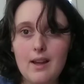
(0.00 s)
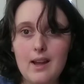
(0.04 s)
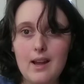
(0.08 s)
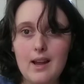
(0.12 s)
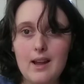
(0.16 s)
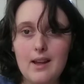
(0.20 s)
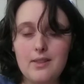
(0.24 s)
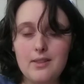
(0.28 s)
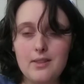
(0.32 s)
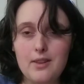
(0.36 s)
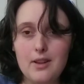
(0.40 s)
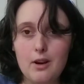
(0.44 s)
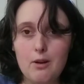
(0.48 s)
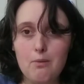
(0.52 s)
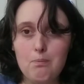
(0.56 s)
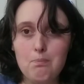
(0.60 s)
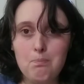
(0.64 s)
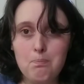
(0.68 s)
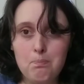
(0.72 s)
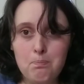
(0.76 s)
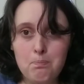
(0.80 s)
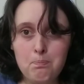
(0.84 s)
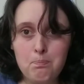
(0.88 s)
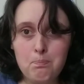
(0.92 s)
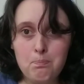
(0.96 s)
and their
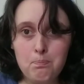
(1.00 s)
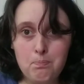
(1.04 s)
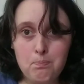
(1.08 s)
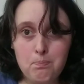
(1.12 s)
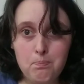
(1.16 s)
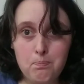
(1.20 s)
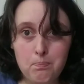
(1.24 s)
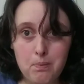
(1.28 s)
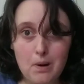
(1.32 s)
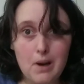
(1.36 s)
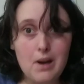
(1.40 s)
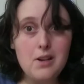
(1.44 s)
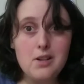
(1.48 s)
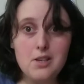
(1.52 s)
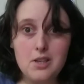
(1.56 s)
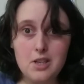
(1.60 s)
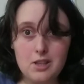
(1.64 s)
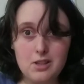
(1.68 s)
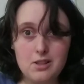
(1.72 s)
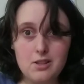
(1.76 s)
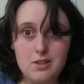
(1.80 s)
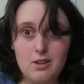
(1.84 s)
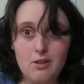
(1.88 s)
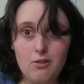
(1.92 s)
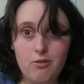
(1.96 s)

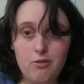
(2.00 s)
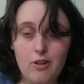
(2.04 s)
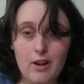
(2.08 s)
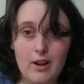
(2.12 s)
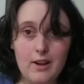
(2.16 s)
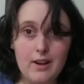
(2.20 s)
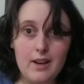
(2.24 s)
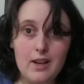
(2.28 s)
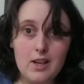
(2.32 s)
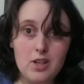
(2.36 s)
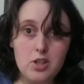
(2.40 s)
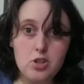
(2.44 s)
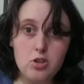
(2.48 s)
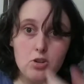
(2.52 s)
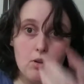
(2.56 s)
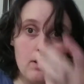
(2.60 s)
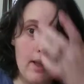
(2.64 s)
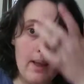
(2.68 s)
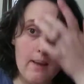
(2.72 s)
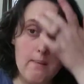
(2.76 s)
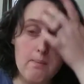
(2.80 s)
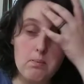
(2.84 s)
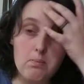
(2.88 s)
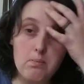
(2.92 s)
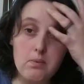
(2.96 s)
budgets, their financial
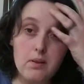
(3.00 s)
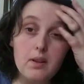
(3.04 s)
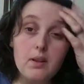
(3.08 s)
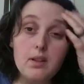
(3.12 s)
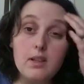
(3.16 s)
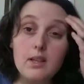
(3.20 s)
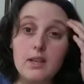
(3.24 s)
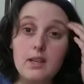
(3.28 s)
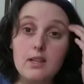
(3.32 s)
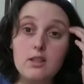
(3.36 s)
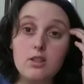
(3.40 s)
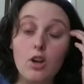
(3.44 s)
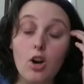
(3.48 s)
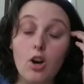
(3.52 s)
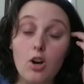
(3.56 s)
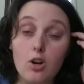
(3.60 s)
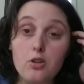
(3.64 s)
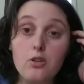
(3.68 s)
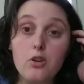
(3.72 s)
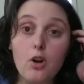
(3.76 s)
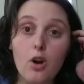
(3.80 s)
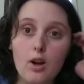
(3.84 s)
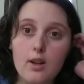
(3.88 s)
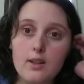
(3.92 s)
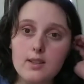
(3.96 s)
capabilities are
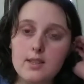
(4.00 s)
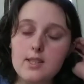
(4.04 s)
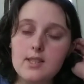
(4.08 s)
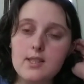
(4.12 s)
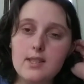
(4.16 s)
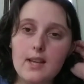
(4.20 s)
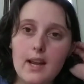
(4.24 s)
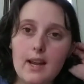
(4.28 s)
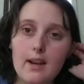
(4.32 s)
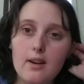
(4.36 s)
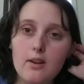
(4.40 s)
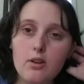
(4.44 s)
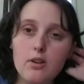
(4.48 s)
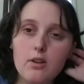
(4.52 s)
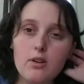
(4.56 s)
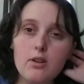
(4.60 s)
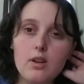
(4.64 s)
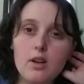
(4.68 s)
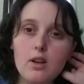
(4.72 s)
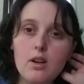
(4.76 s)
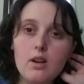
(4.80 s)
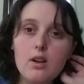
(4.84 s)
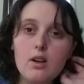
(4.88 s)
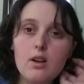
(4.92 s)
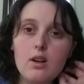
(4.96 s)
not standard.
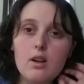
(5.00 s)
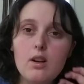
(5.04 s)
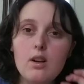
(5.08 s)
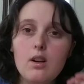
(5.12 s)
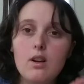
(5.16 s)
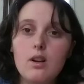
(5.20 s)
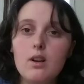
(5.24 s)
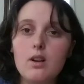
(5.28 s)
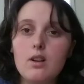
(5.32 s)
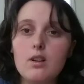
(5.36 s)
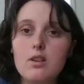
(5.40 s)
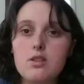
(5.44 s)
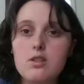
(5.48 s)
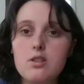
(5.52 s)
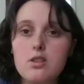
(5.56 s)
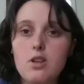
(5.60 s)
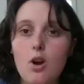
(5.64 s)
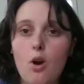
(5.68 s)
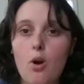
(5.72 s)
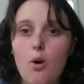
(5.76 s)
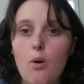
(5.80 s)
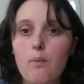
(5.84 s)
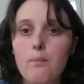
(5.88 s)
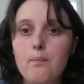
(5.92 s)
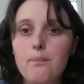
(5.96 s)

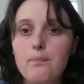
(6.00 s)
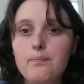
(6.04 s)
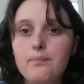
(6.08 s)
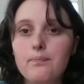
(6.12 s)
So